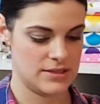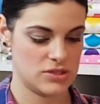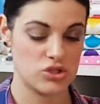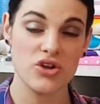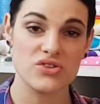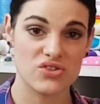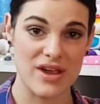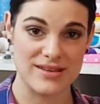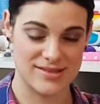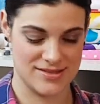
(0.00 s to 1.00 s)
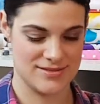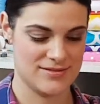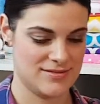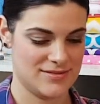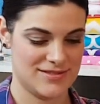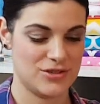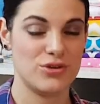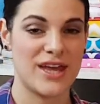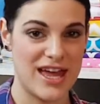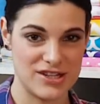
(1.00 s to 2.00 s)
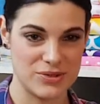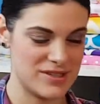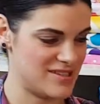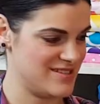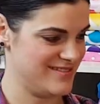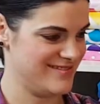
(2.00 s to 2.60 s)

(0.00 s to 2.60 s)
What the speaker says: So don't stress. You can do it.